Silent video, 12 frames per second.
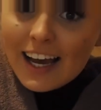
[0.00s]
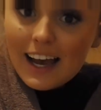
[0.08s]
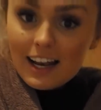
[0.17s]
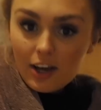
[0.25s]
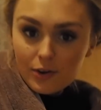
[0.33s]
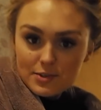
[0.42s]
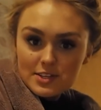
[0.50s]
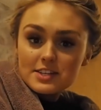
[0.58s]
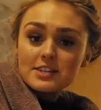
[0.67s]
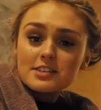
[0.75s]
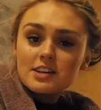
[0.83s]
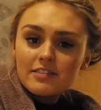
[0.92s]
Hello, so
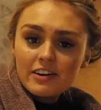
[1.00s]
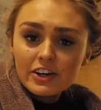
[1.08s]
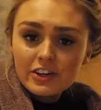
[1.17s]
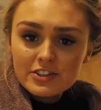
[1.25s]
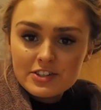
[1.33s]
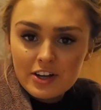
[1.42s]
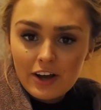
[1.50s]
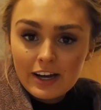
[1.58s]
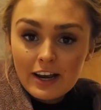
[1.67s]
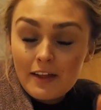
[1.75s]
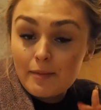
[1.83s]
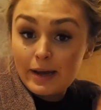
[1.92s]
this isn't a very good
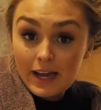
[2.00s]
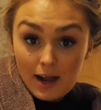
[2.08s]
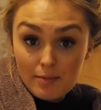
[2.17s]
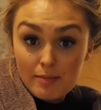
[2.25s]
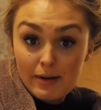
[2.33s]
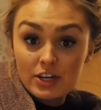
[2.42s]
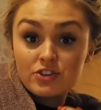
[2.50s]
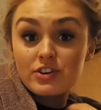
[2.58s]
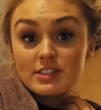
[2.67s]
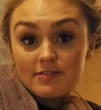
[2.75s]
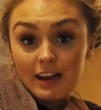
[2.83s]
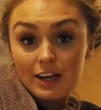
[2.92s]
sign that my camera battery
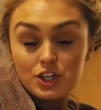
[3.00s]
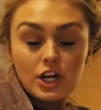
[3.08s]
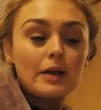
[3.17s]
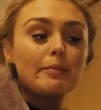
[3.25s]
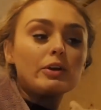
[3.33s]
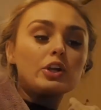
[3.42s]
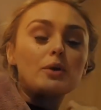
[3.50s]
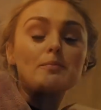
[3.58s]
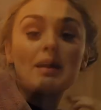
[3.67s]
is flashing, but you know,